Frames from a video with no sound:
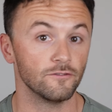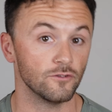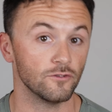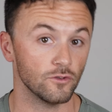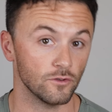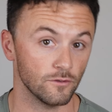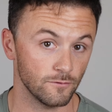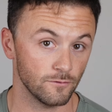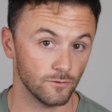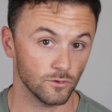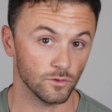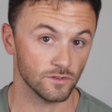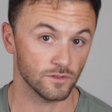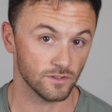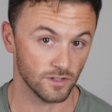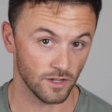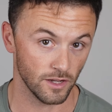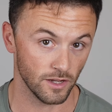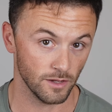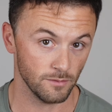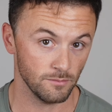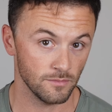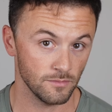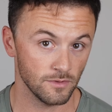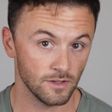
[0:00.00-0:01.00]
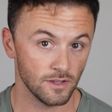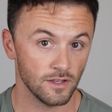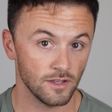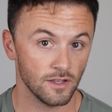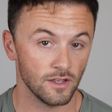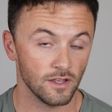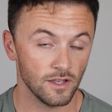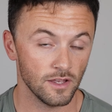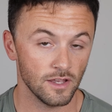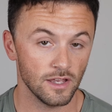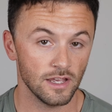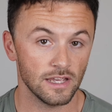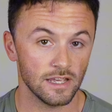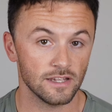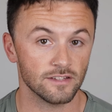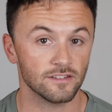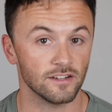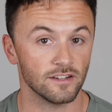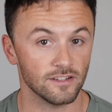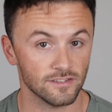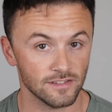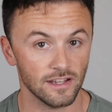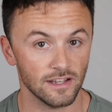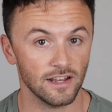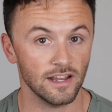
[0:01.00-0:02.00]
4/4 time, it's going
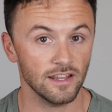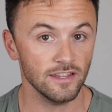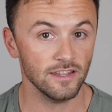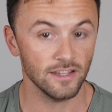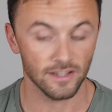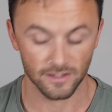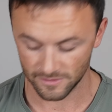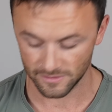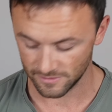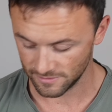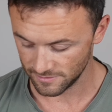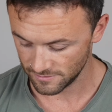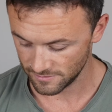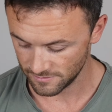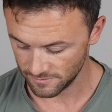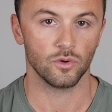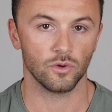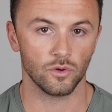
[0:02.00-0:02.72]
to sound like this.